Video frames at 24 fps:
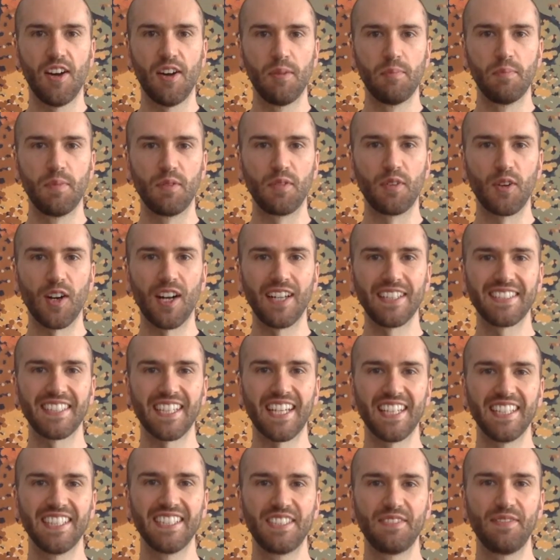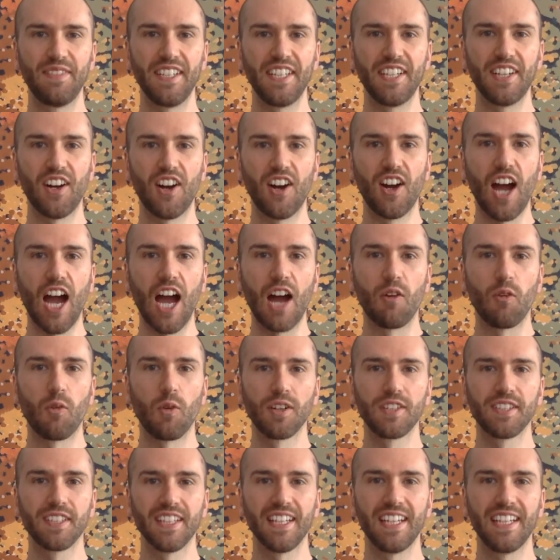Before I start this video, I
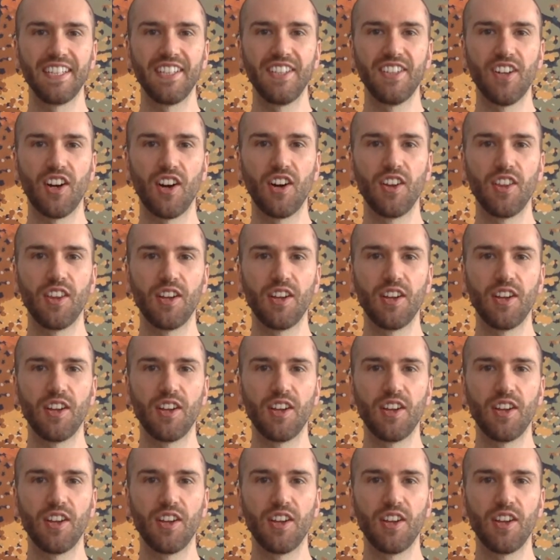want to let you know